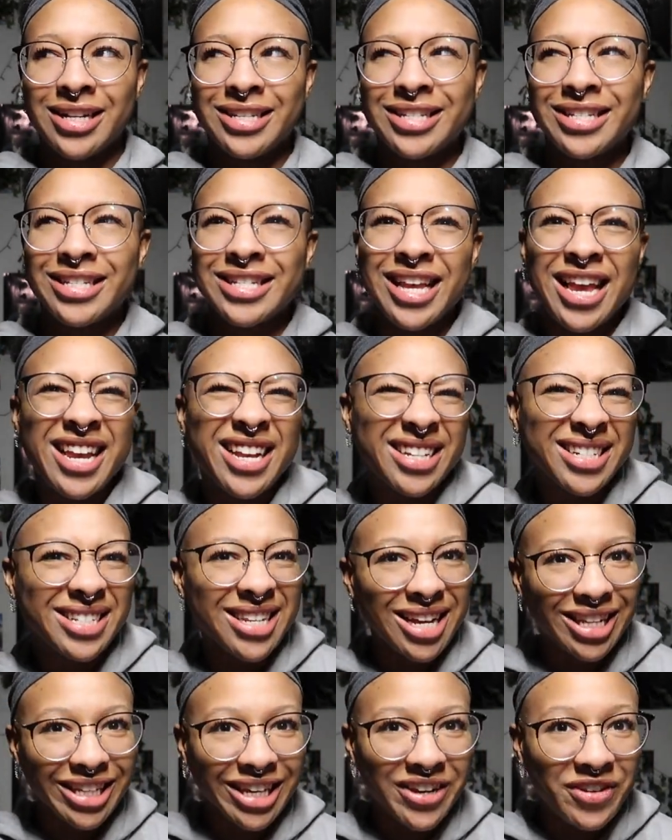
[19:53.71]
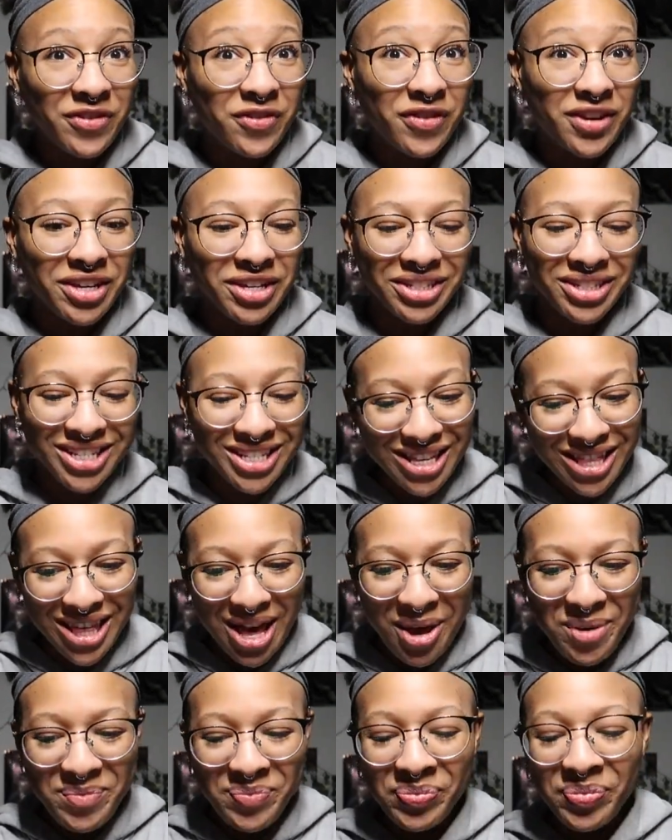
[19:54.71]
psychedelic feel to
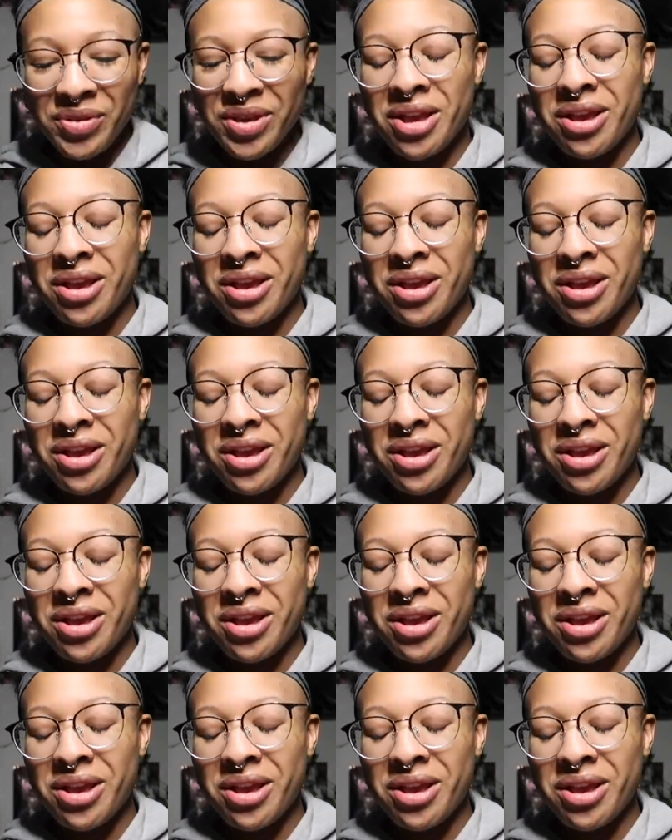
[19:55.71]
them.